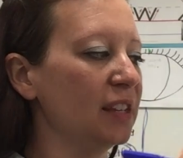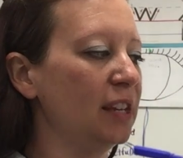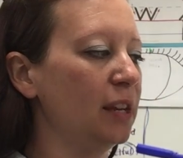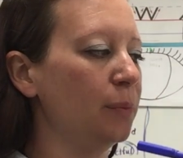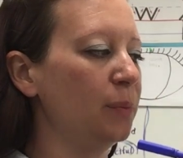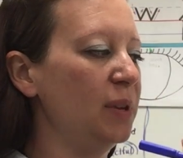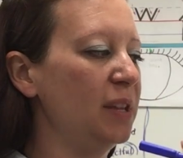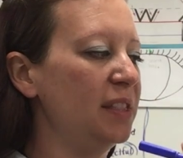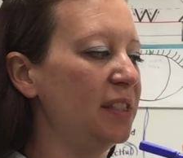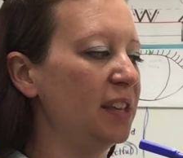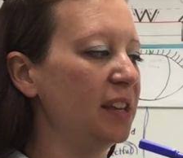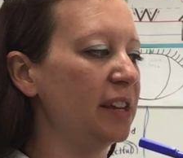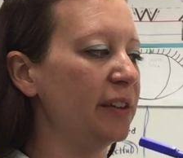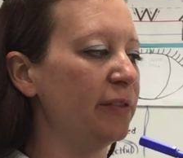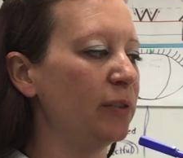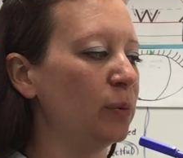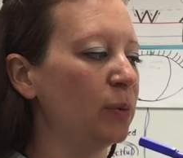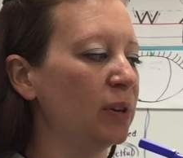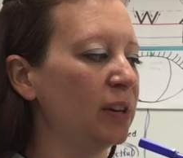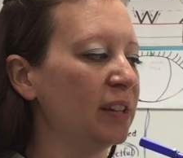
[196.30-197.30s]
can we think
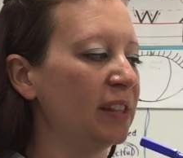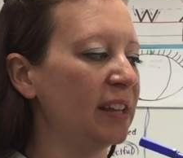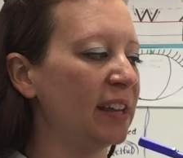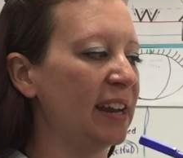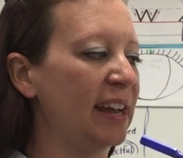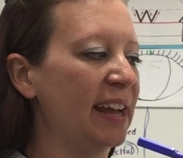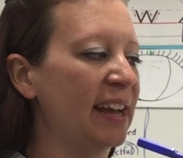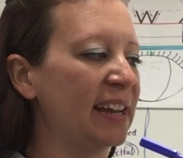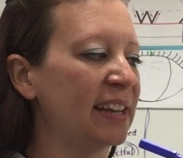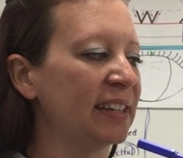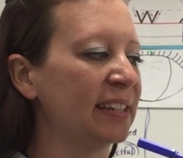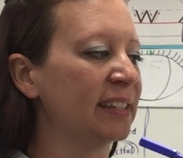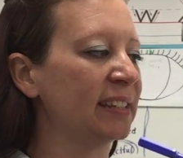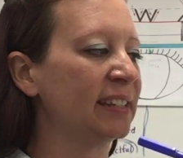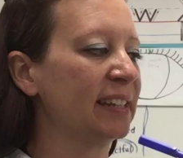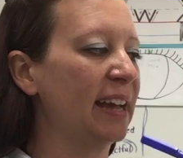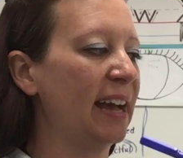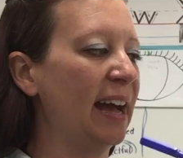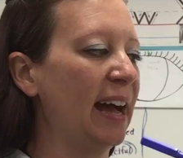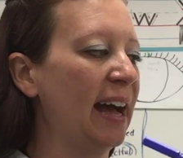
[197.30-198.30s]
of a word that has
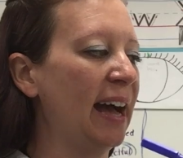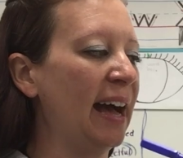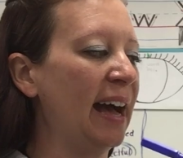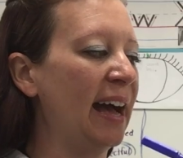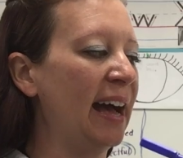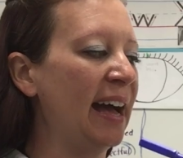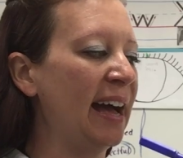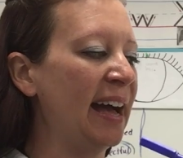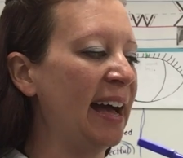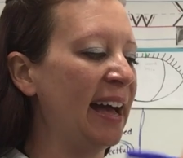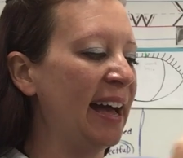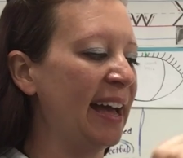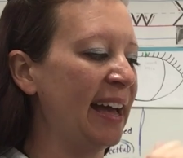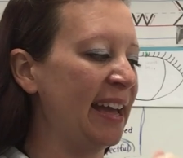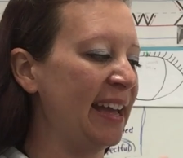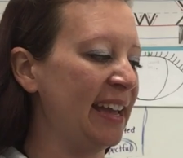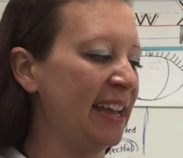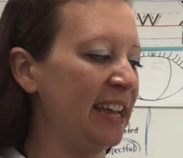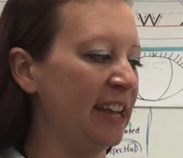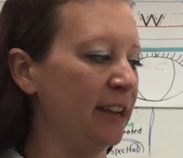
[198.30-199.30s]

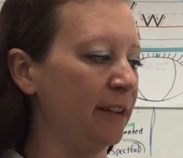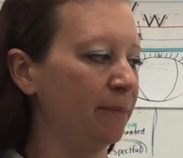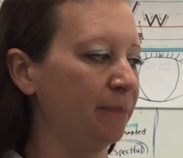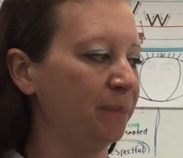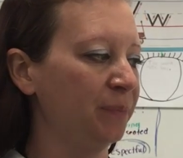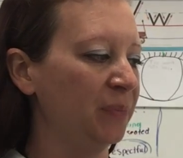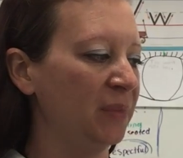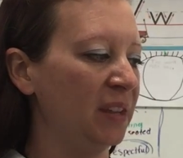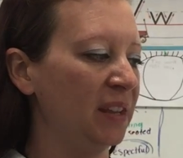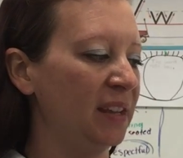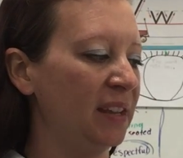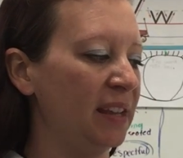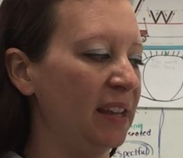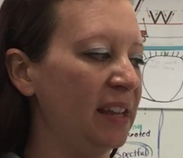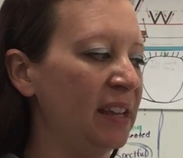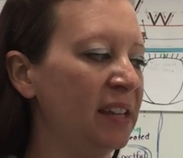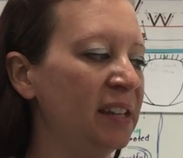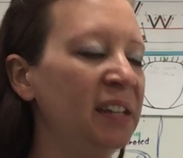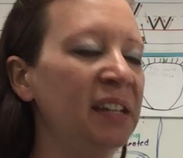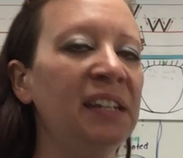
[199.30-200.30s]
I
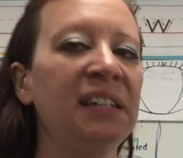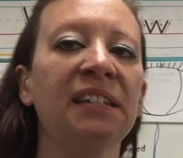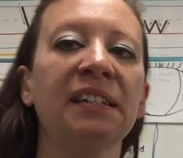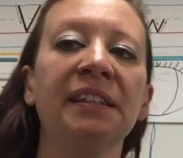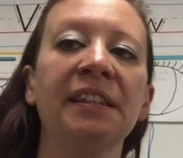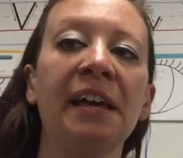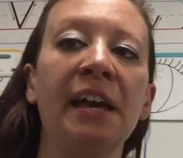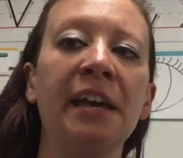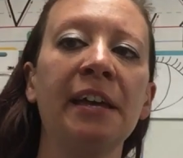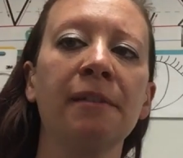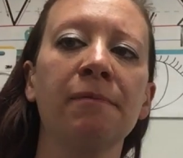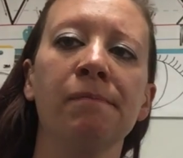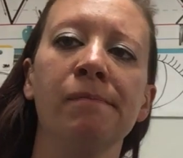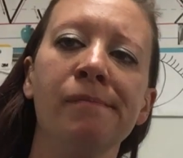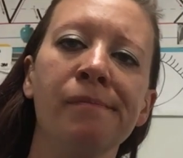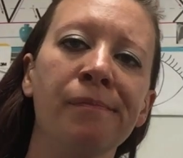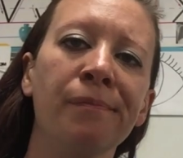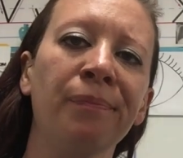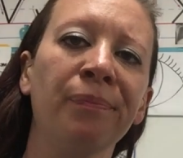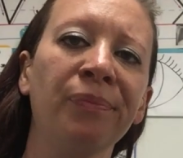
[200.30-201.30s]
in it? Like,
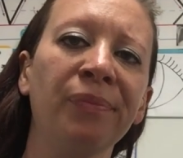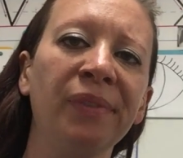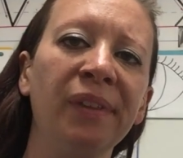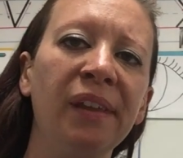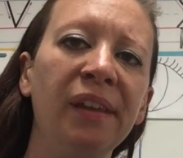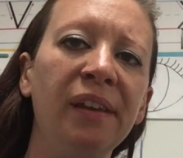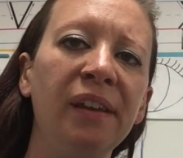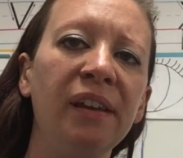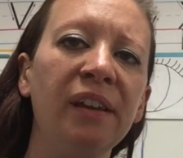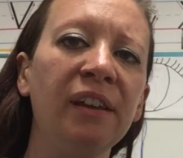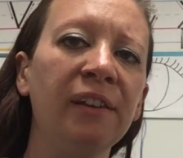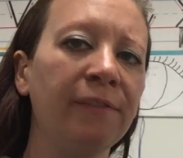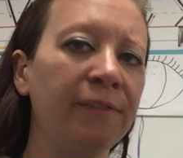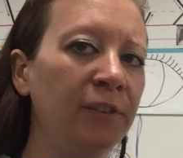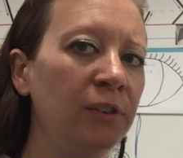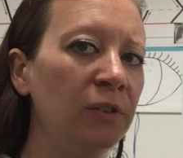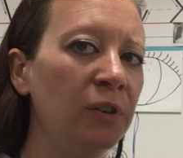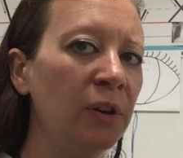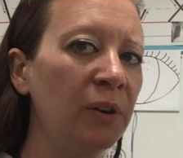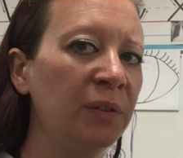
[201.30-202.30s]
hmm, if
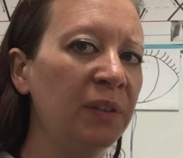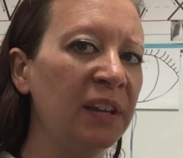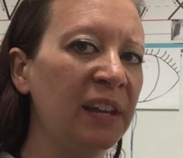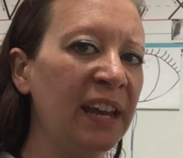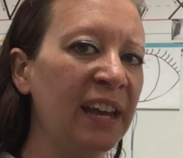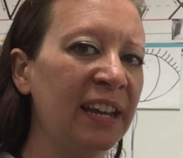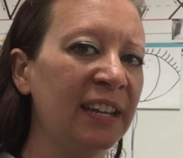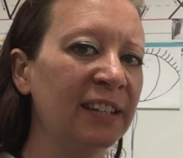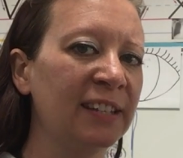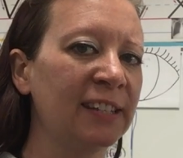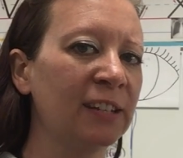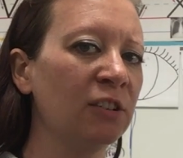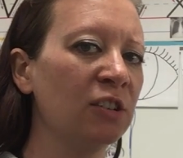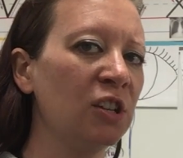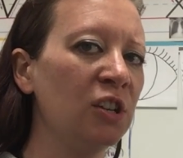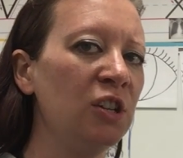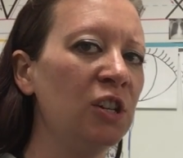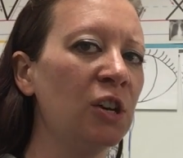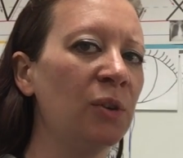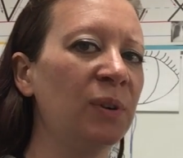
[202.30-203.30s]
you know the answer
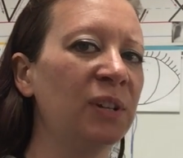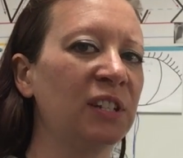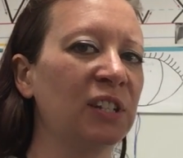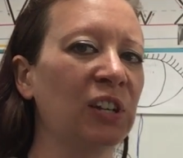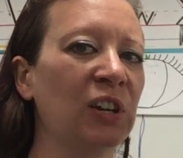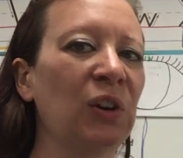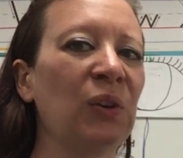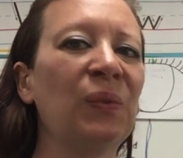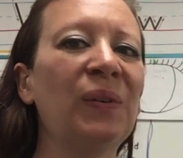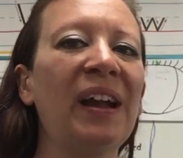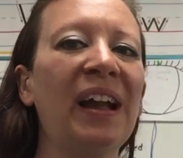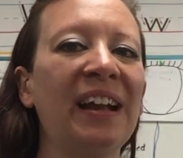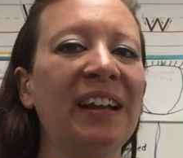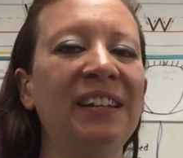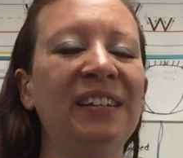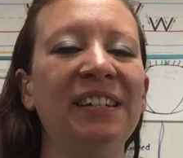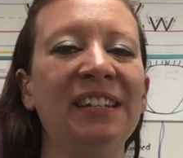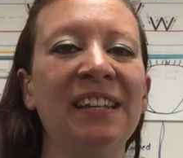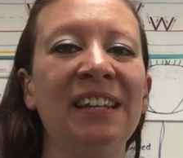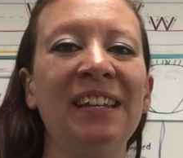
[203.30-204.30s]
and you know it's
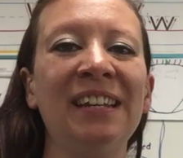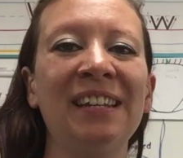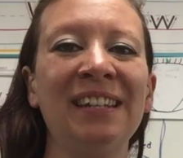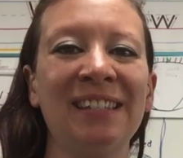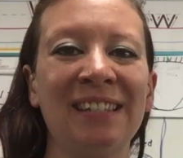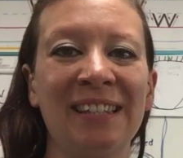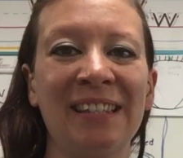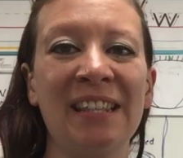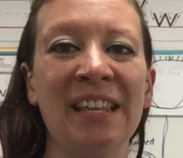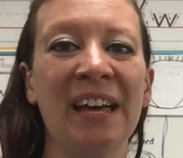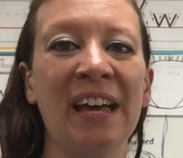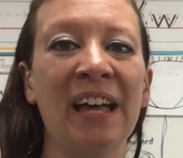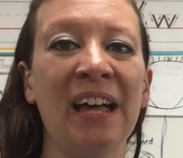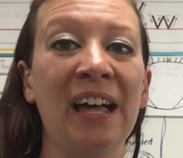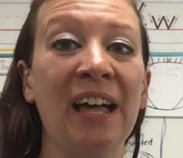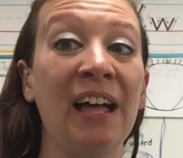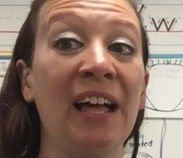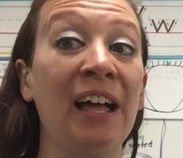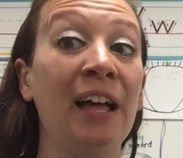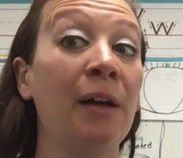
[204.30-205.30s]
correct, it is
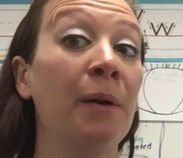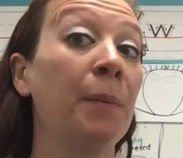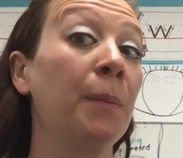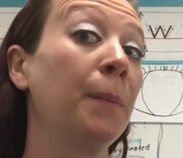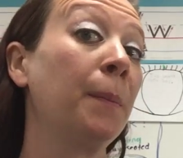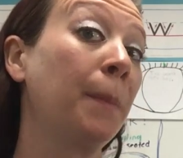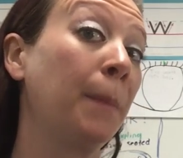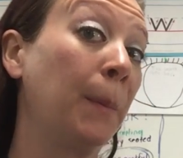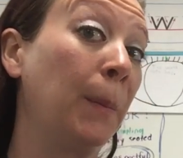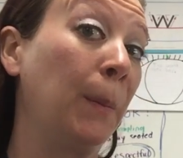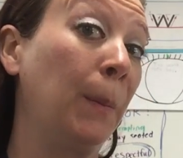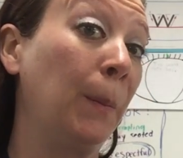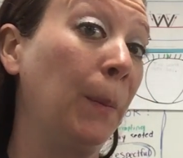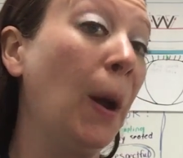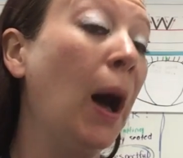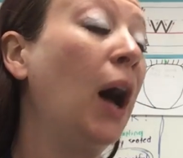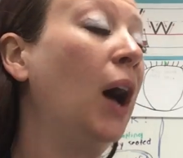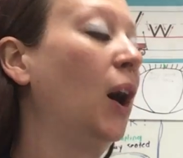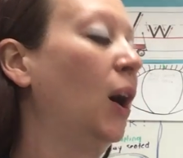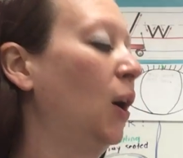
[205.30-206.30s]
the
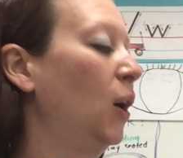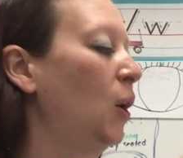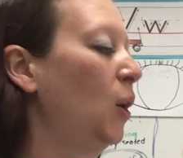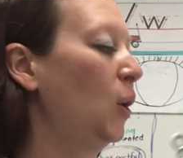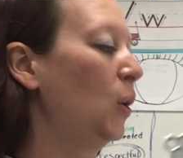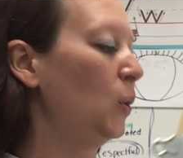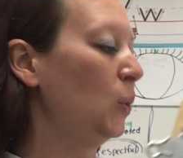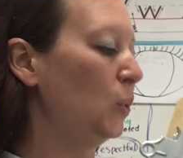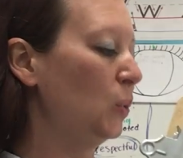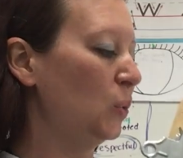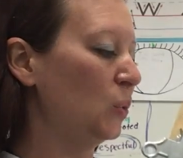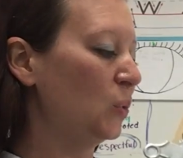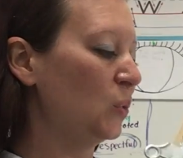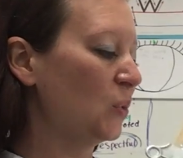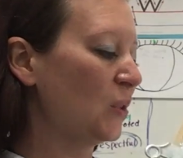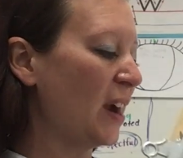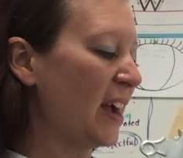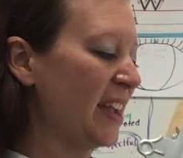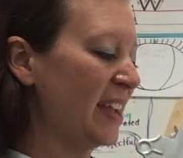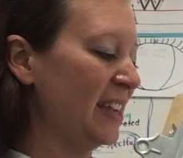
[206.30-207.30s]

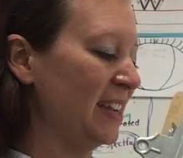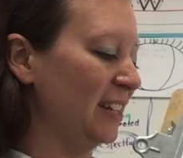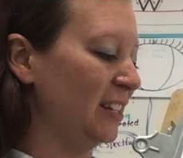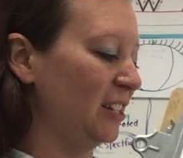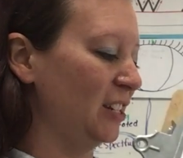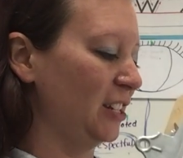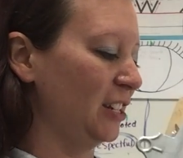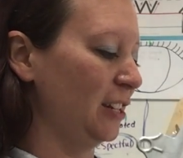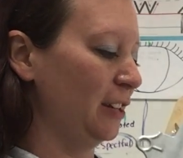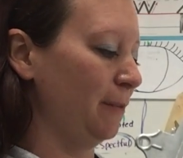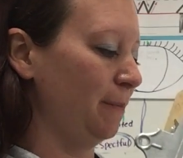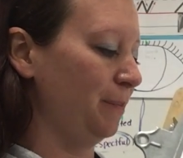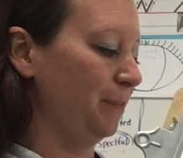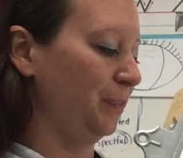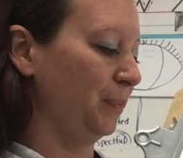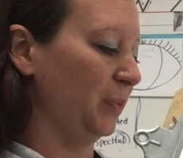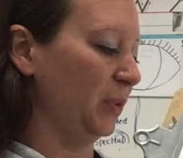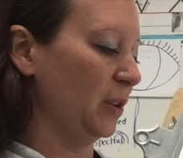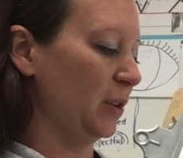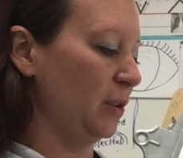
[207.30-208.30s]
right
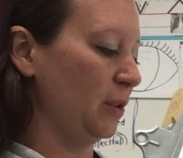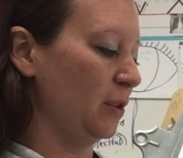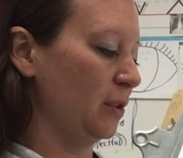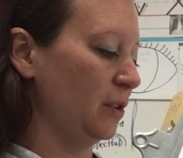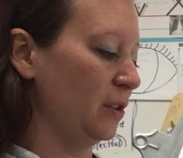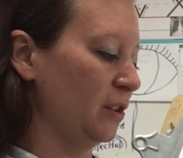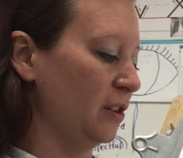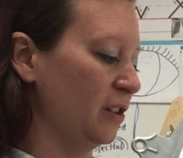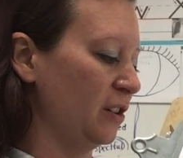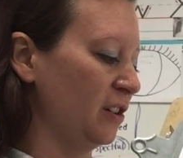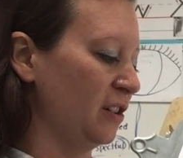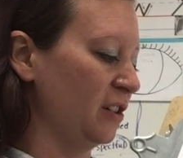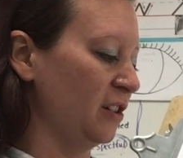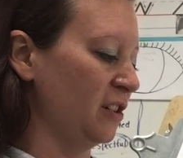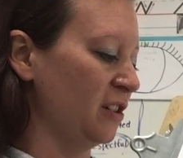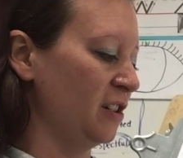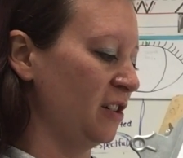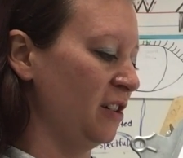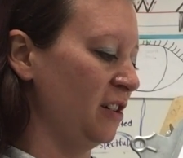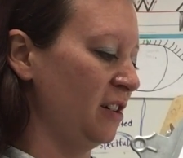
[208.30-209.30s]

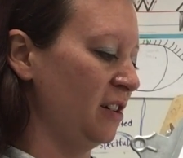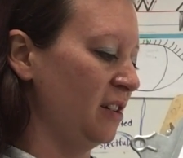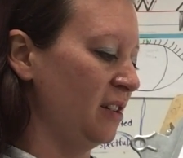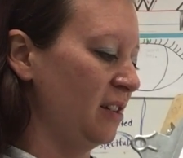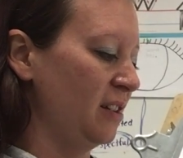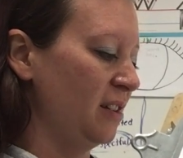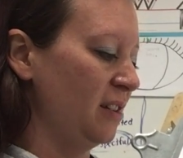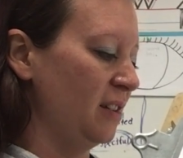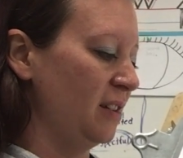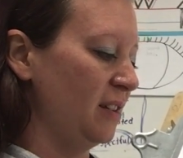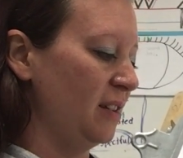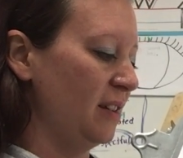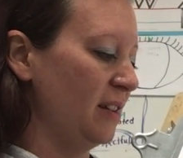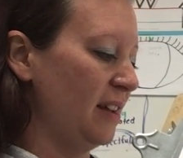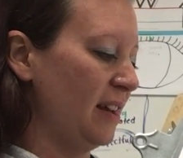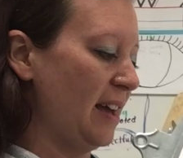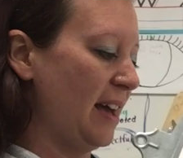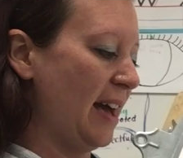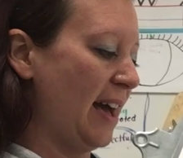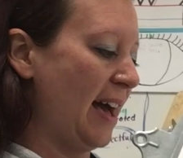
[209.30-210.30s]
er,
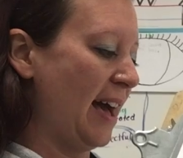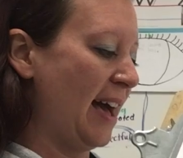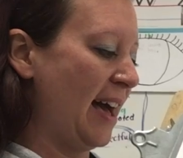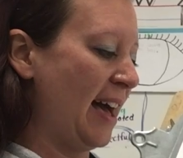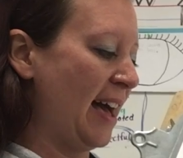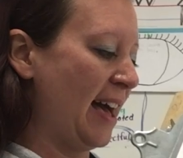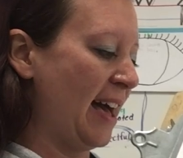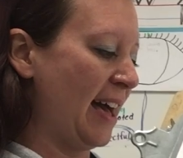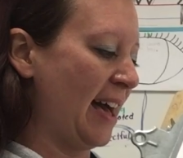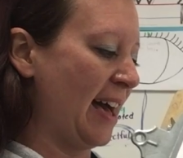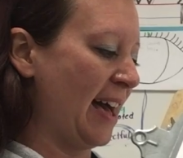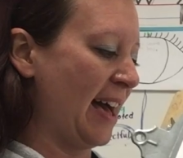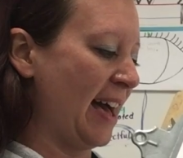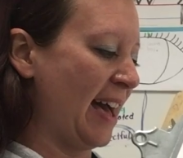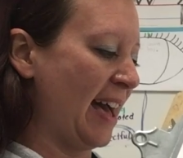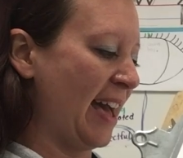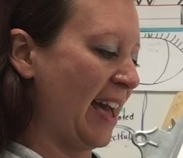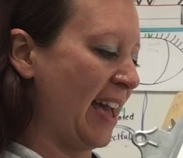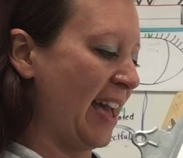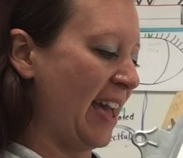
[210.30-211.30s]

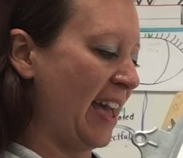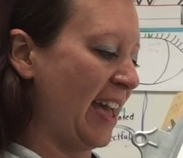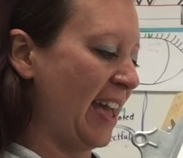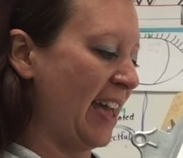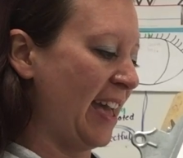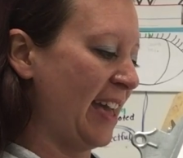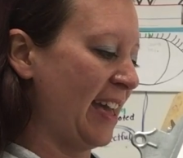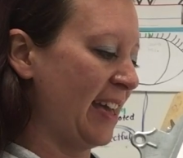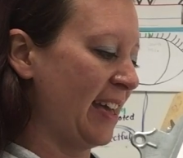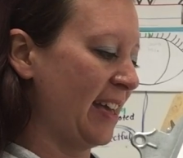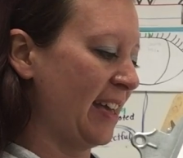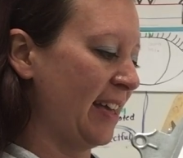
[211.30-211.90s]
I,